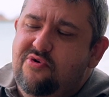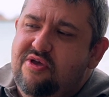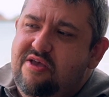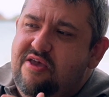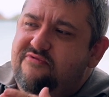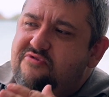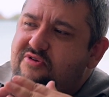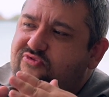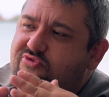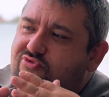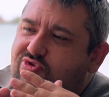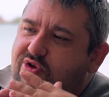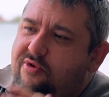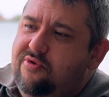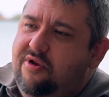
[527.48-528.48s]
even if you
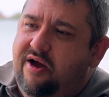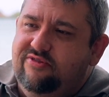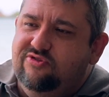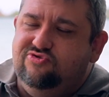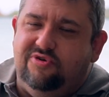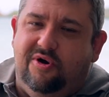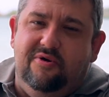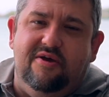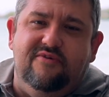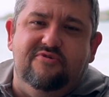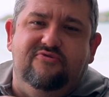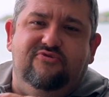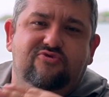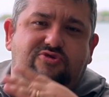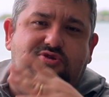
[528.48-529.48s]
don't like the drone, even
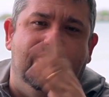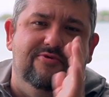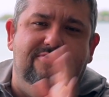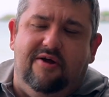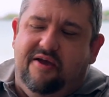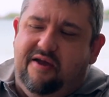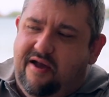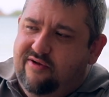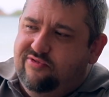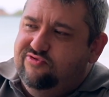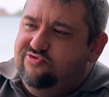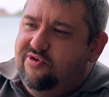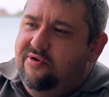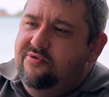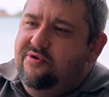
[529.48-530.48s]
if you don't like how the
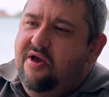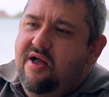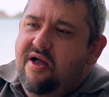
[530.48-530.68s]
drone